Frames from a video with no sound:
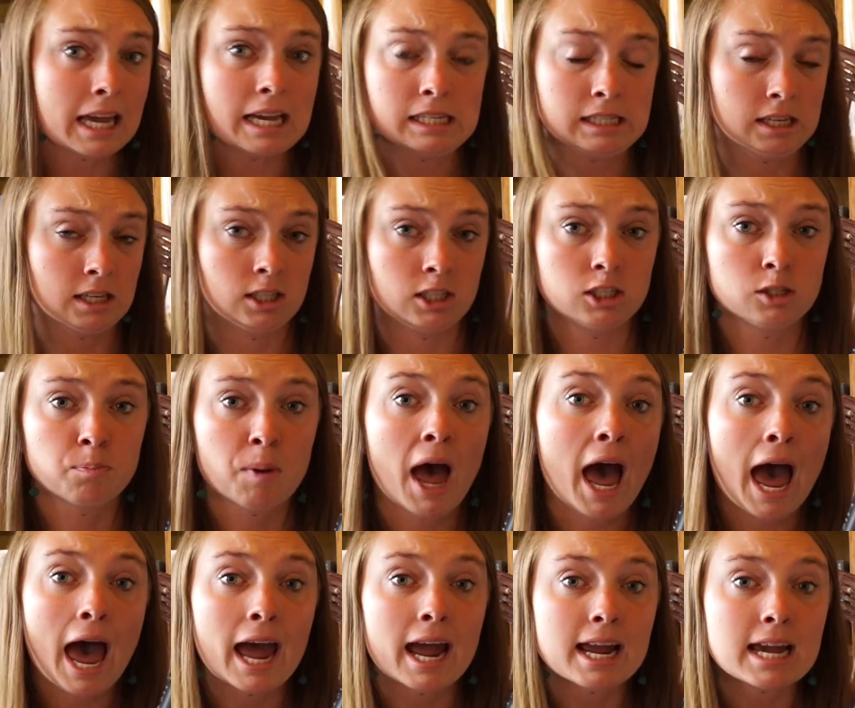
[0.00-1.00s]
is a
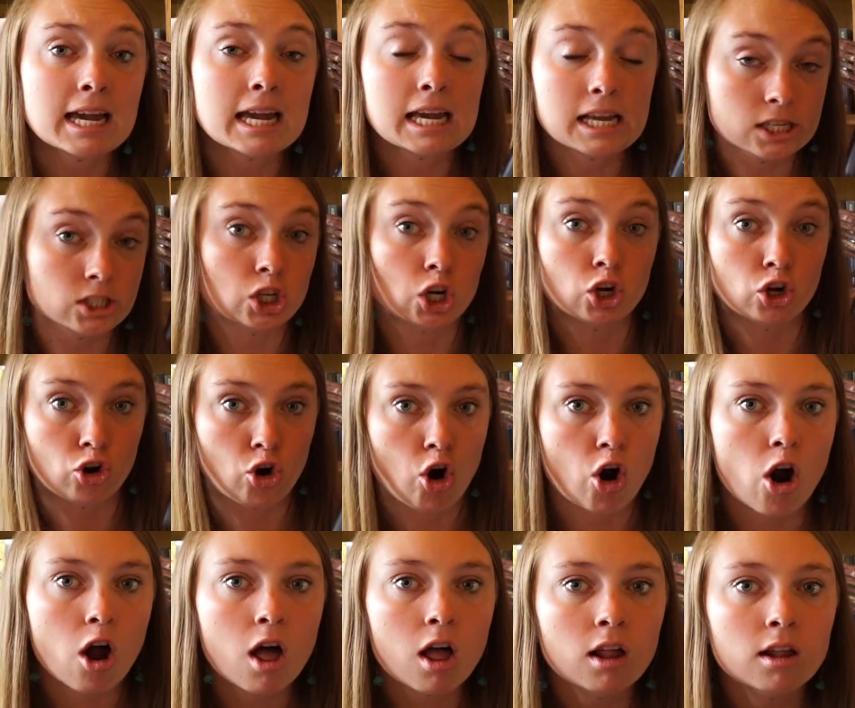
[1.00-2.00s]
spy is a
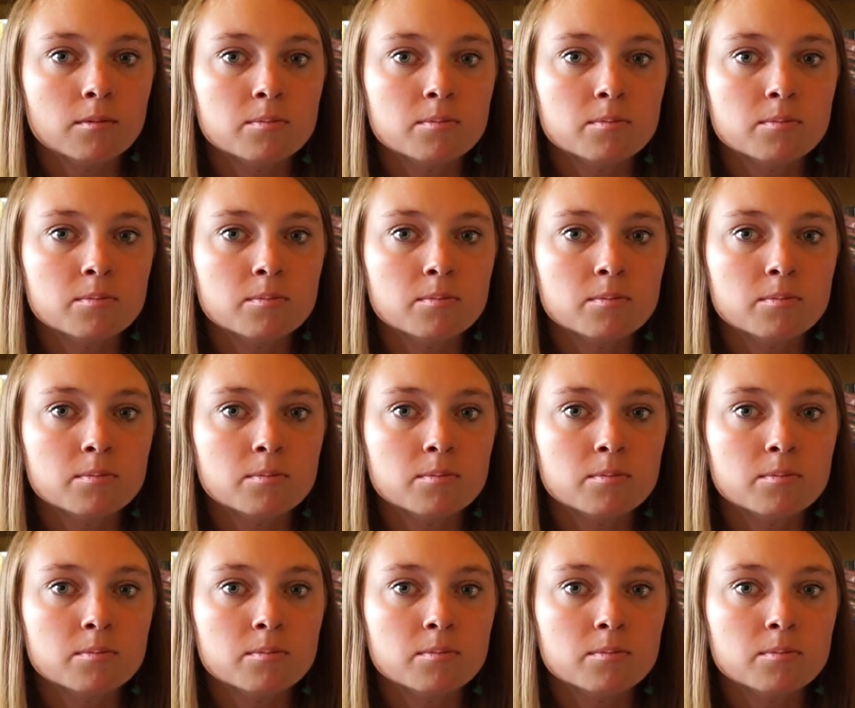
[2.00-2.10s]
girl?